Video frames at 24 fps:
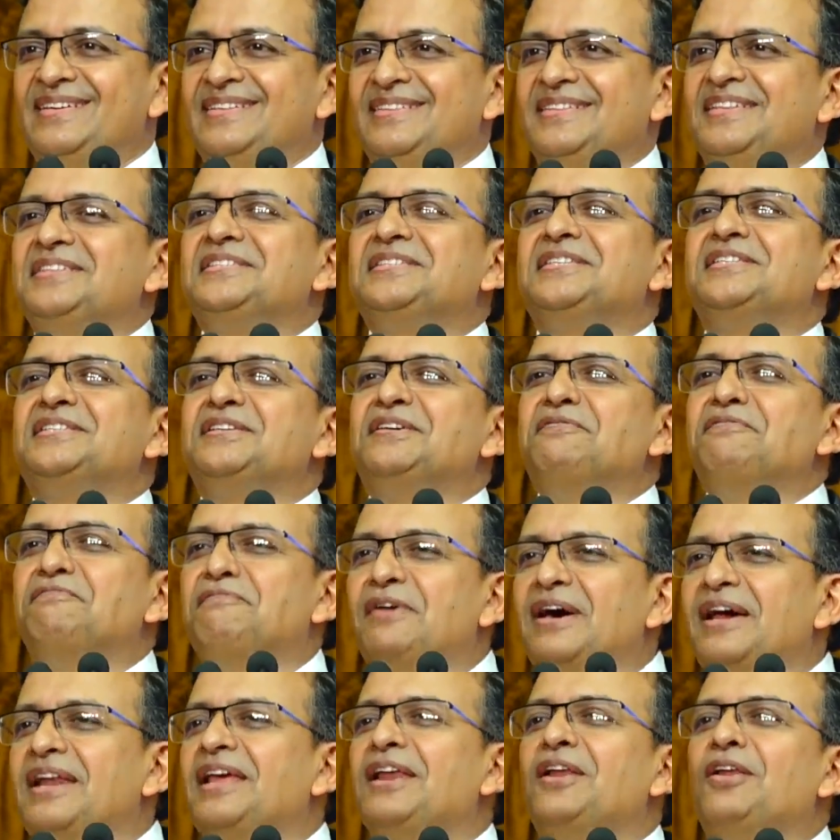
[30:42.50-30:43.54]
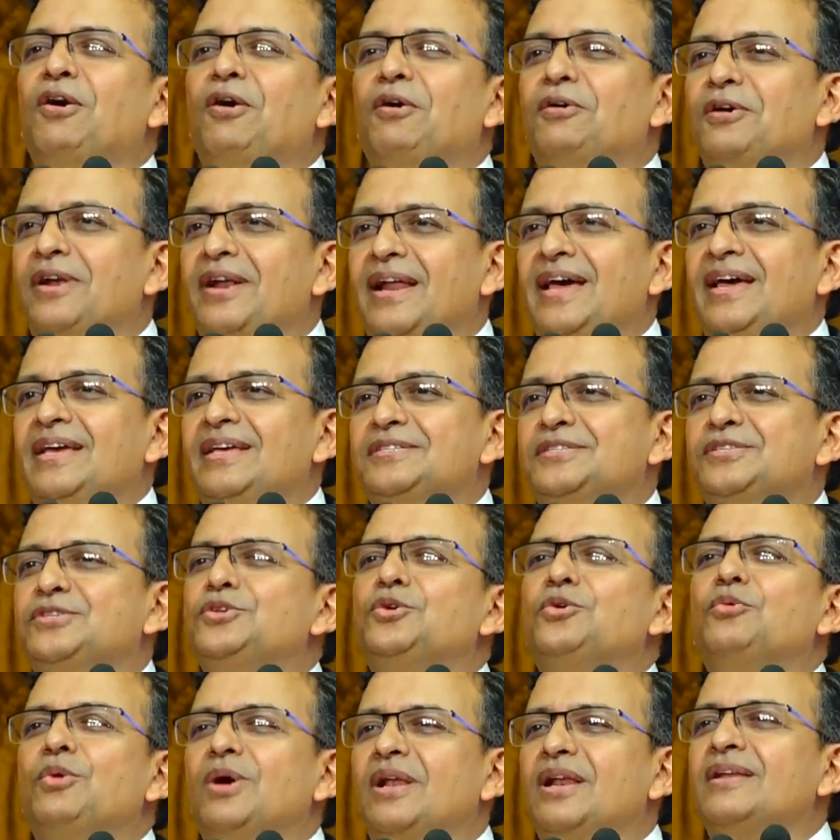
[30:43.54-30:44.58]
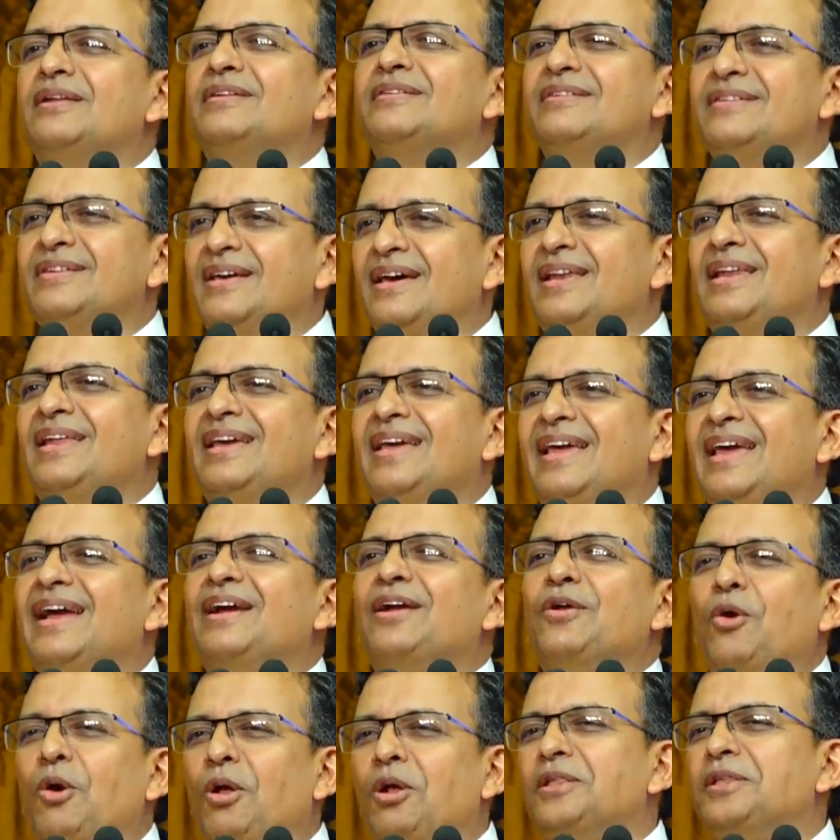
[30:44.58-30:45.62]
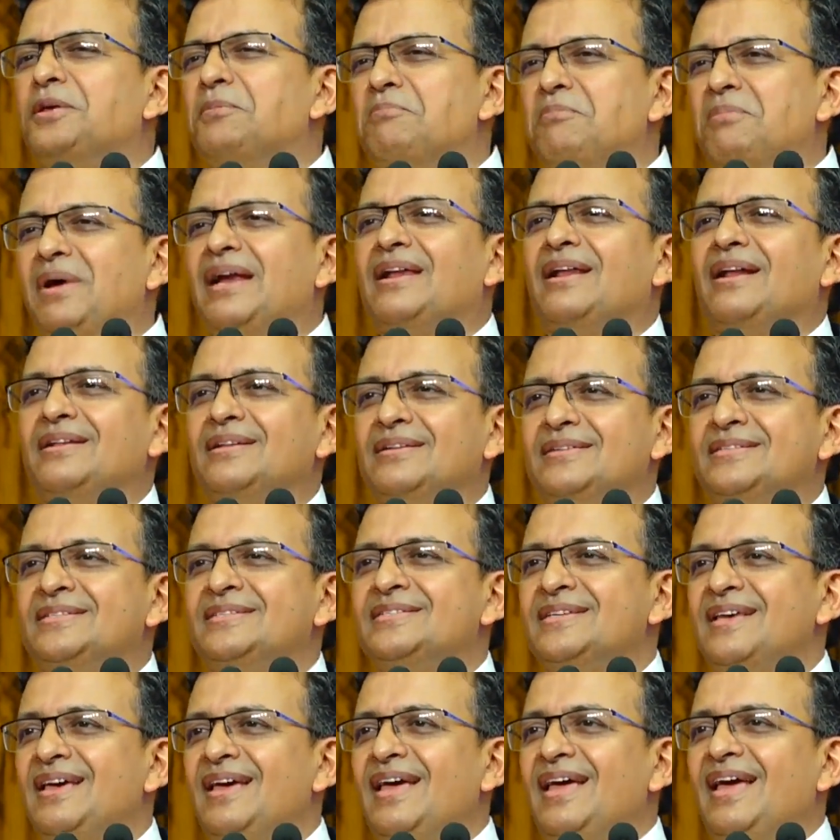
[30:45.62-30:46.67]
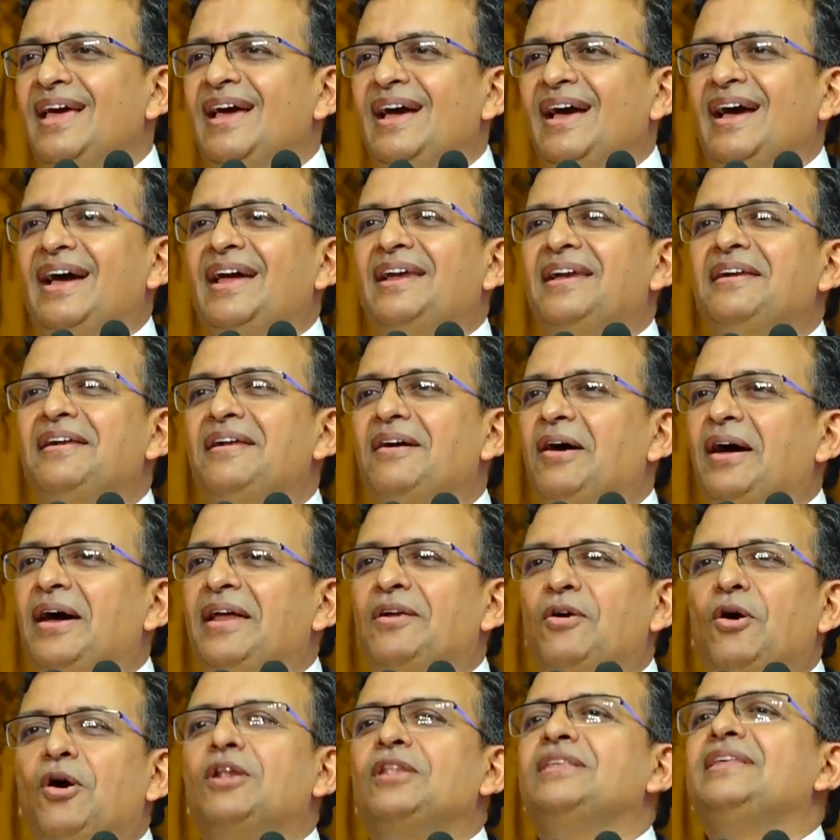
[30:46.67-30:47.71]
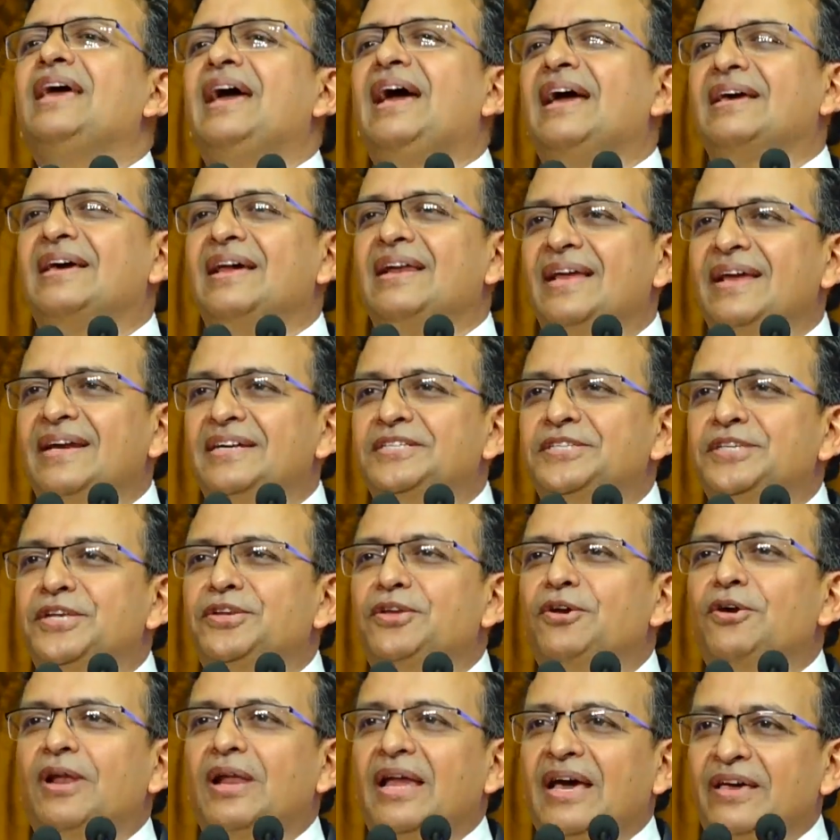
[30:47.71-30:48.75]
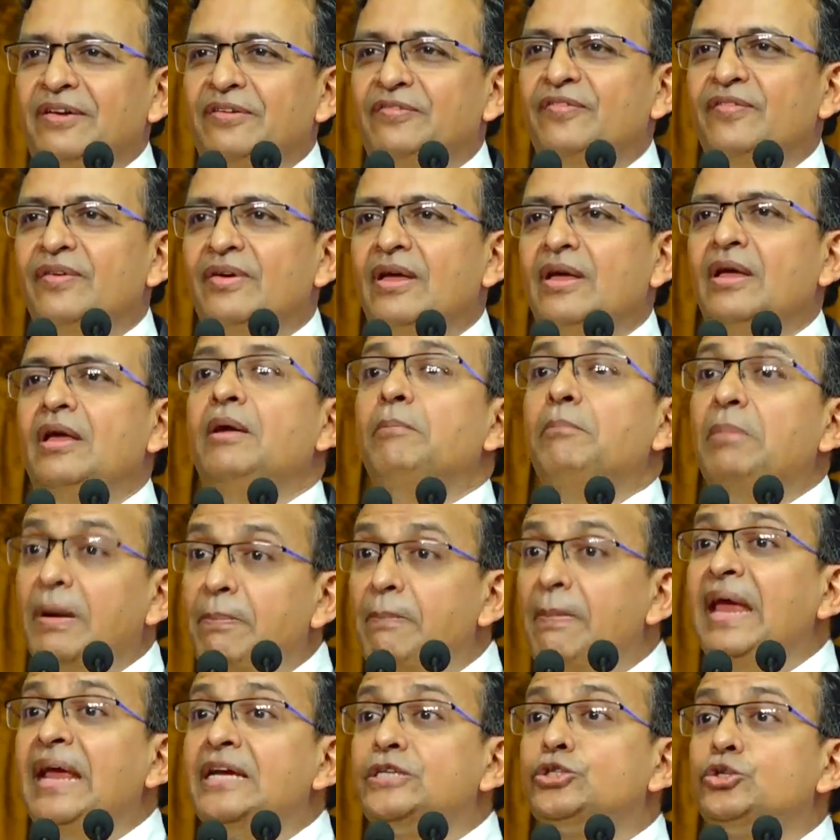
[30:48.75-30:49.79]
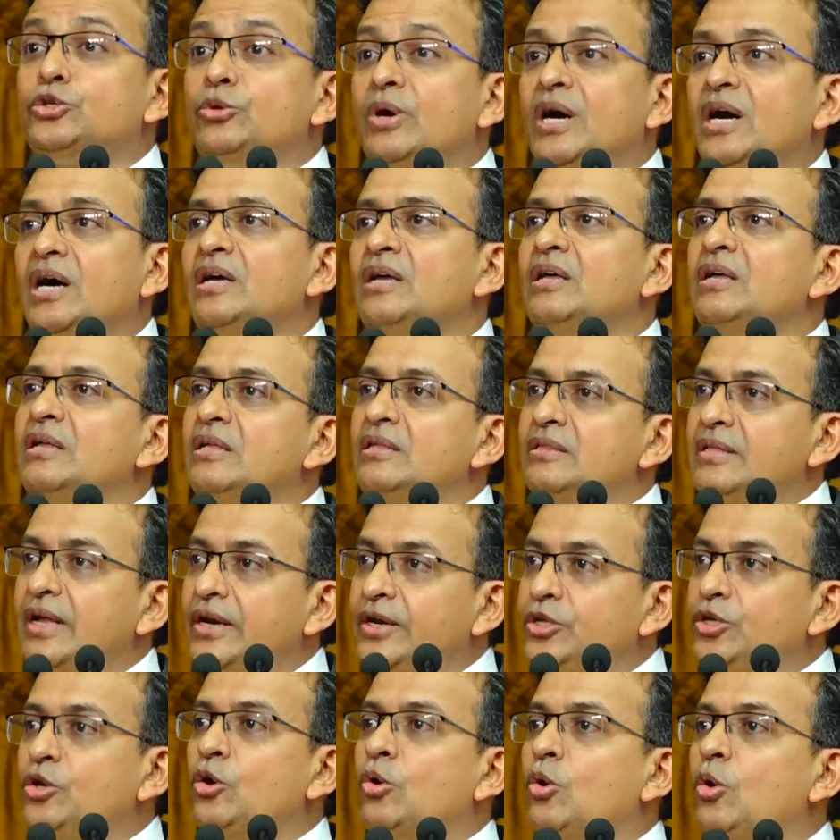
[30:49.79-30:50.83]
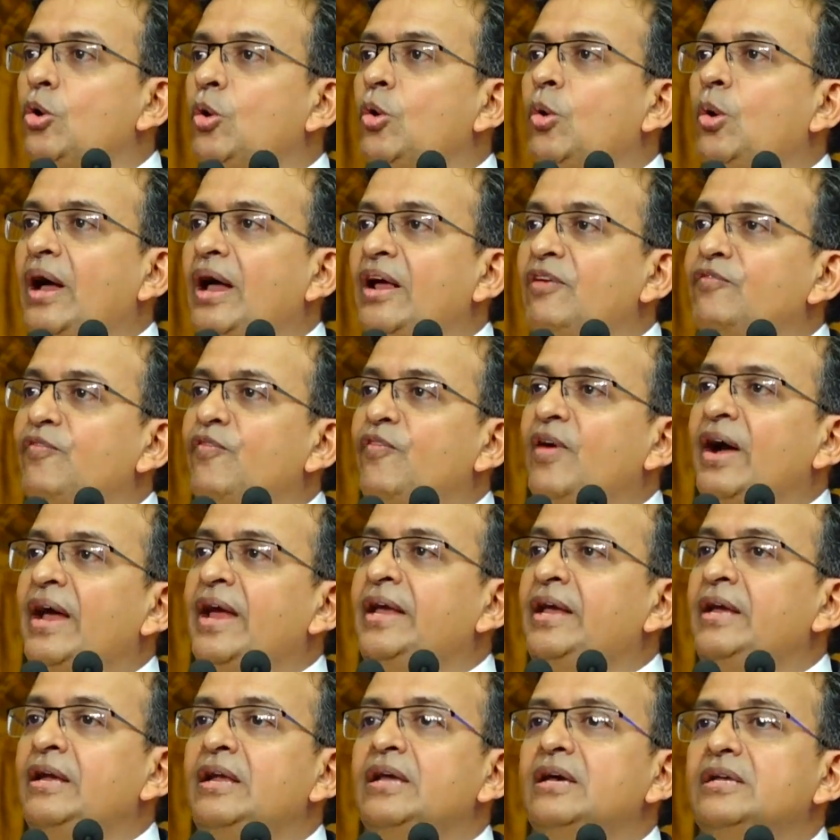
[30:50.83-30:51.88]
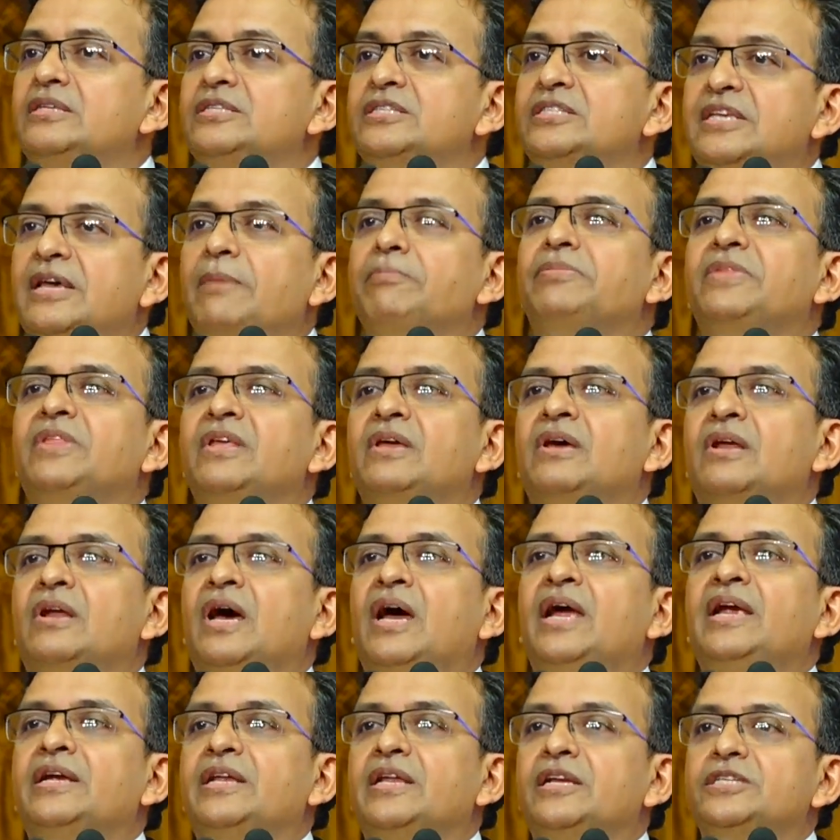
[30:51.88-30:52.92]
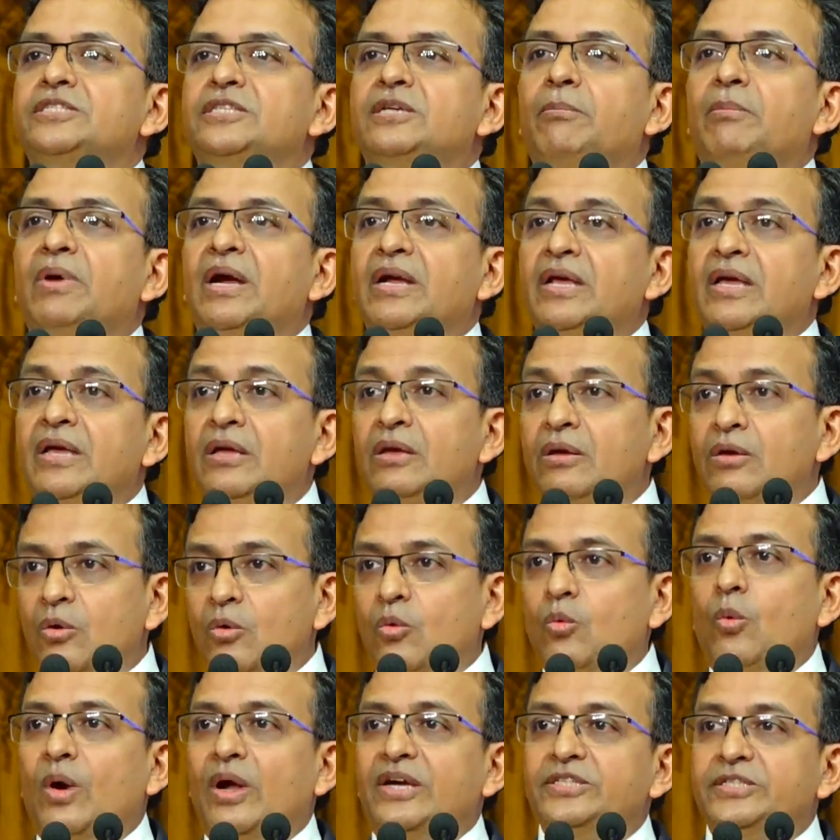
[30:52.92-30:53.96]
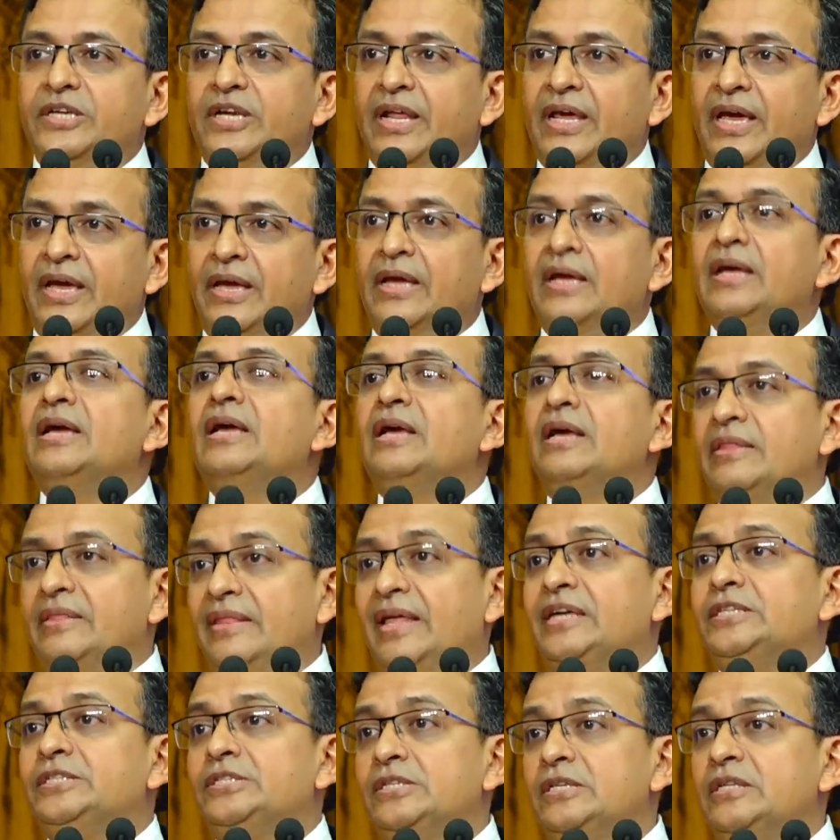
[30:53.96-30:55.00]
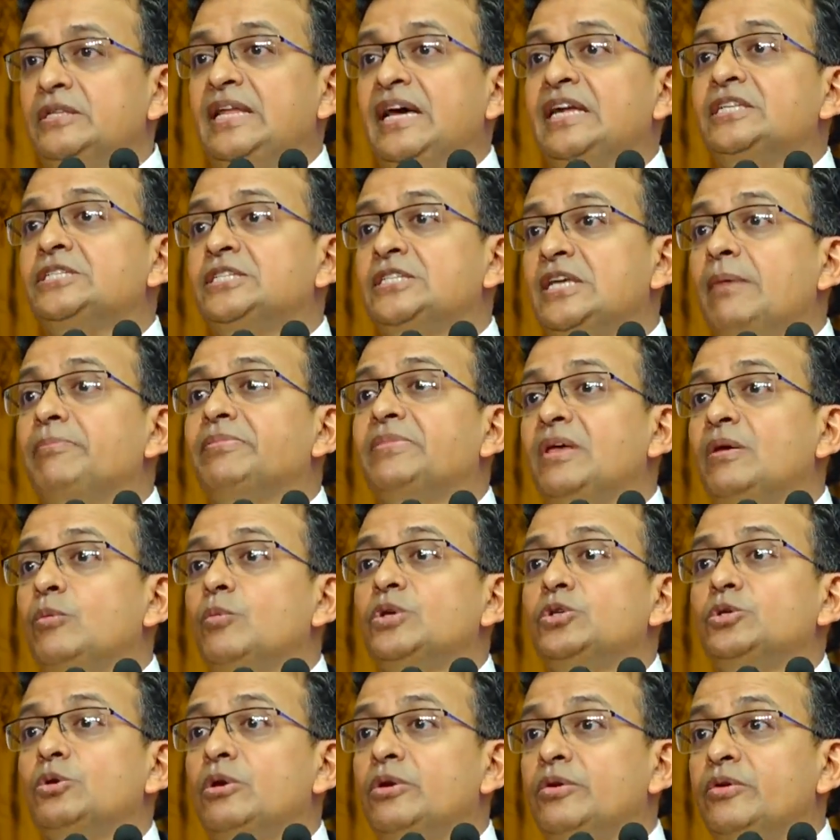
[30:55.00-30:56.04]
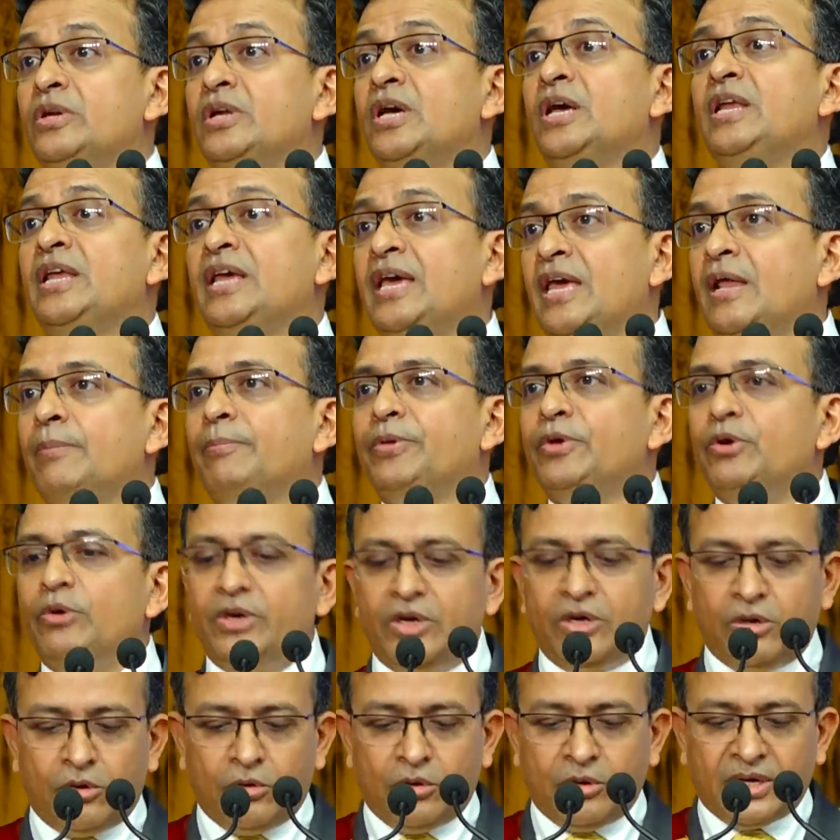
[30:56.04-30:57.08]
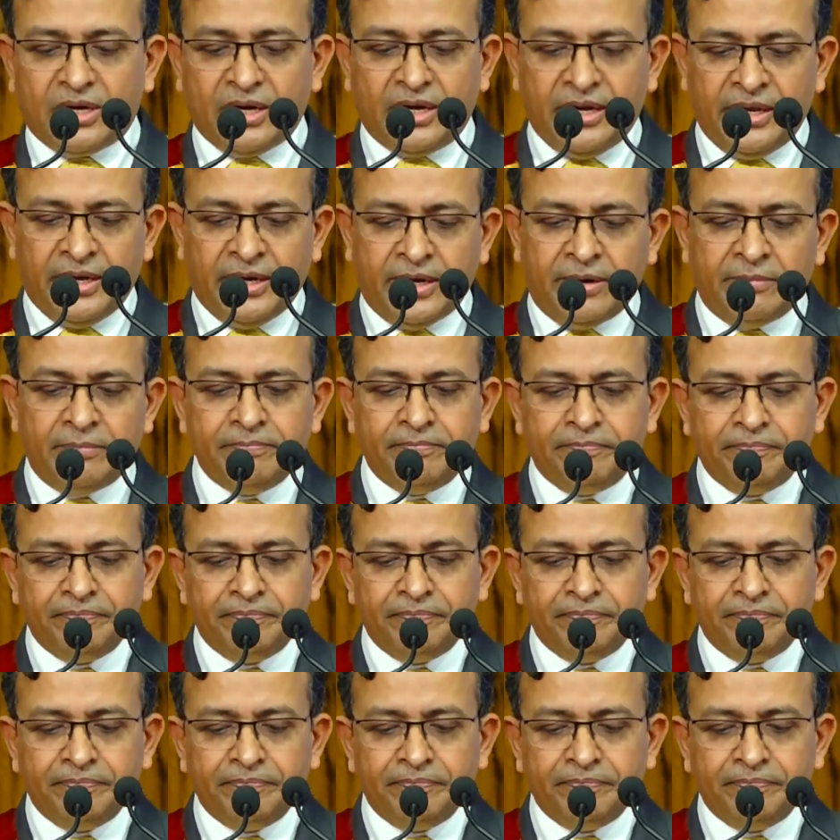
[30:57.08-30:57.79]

This is a very long race. You will really get all the medals and all the accolades in your life. But make sure that you go and find something right in somebody once a day. That's something which will really help you in your own career.